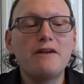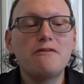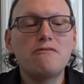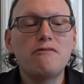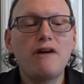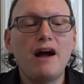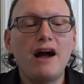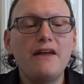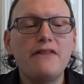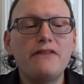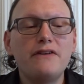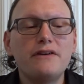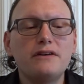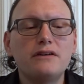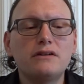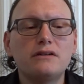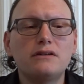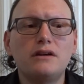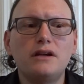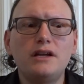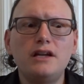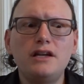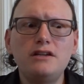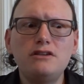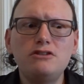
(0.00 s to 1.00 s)

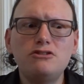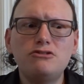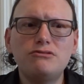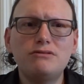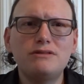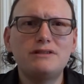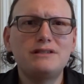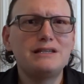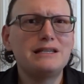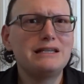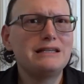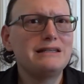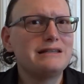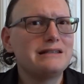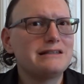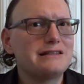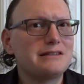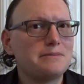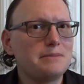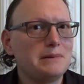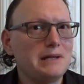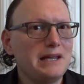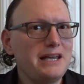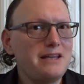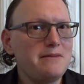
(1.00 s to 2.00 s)
rather interesting
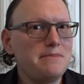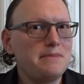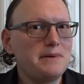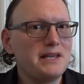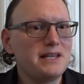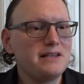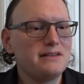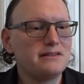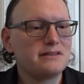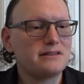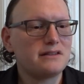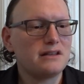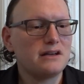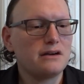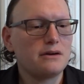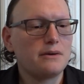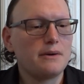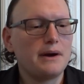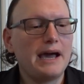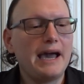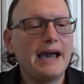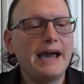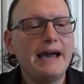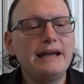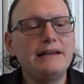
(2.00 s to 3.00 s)
display piece
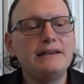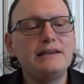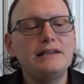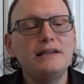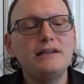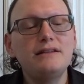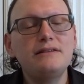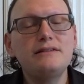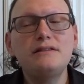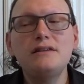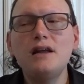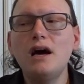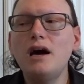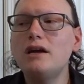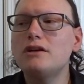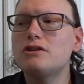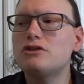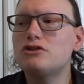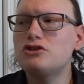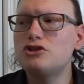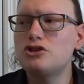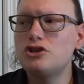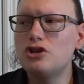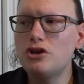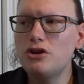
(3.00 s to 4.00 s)
though, and it's
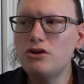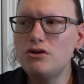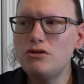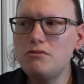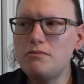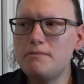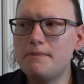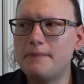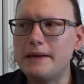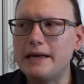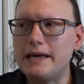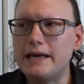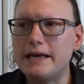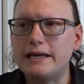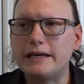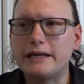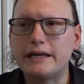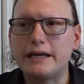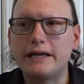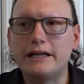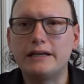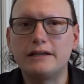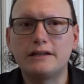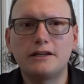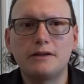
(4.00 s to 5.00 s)
not too big
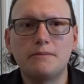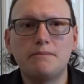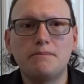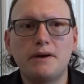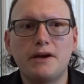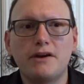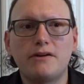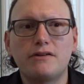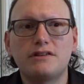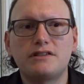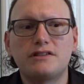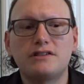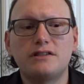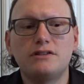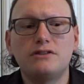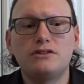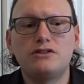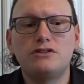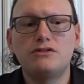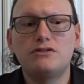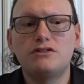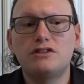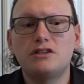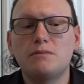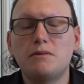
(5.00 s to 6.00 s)
in comparison
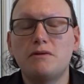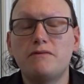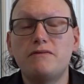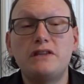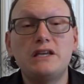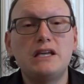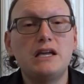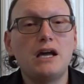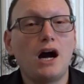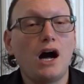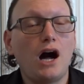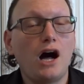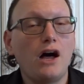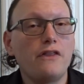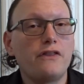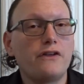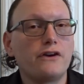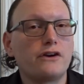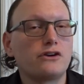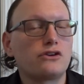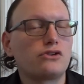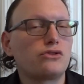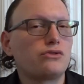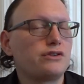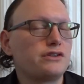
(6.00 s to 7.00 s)
to some of the
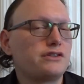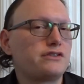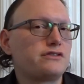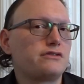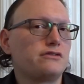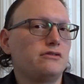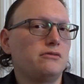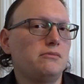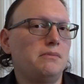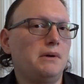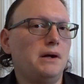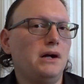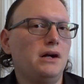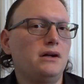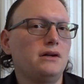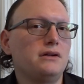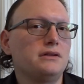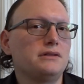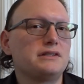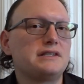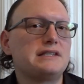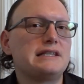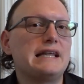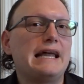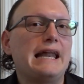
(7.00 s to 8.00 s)
other crystal
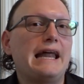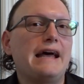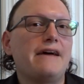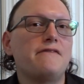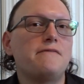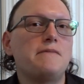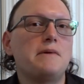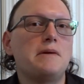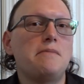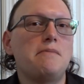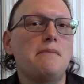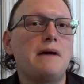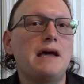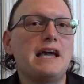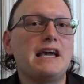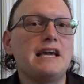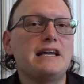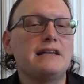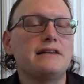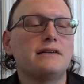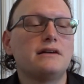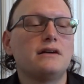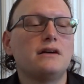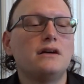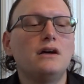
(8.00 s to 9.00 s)
balls that have been
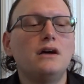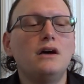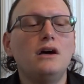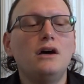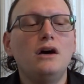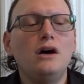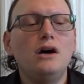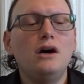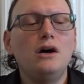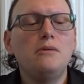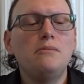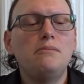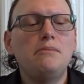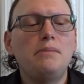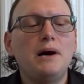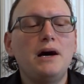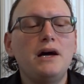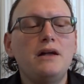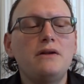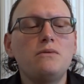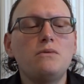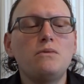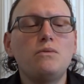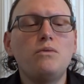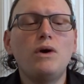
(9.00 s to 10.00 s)
made.
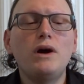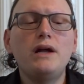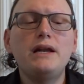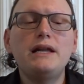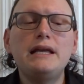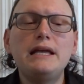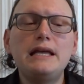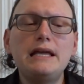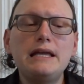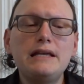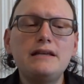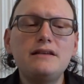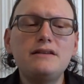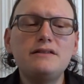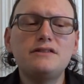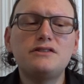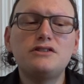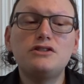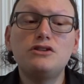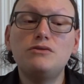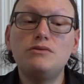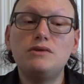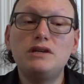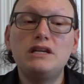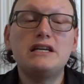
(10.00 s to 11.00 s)
But what
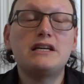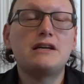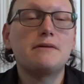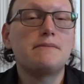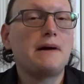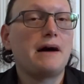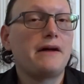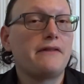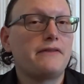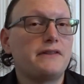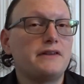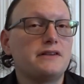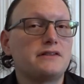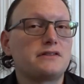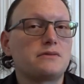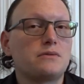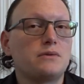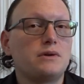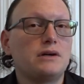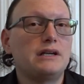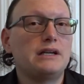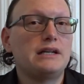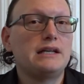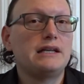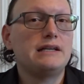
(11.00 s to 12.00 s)
is unique about this
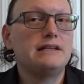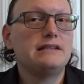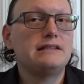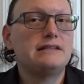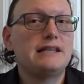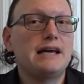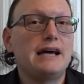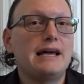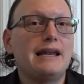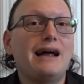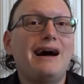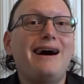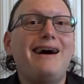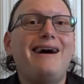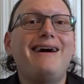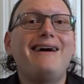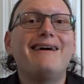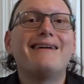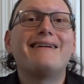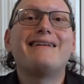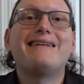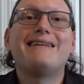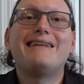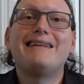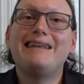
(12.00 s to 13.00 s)
one is that
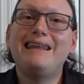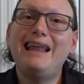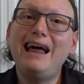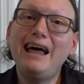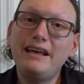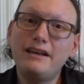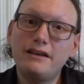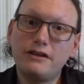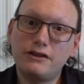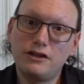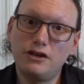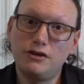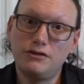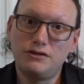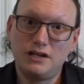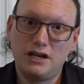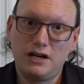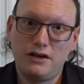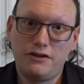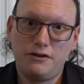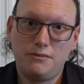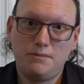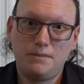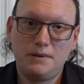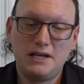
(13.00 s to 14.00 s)
unlike those
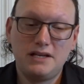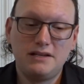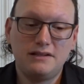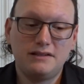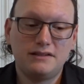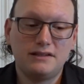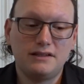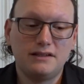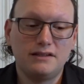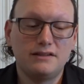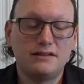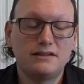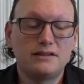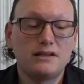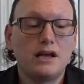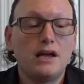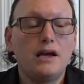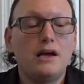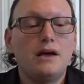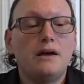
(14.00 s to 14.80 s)
other pieces,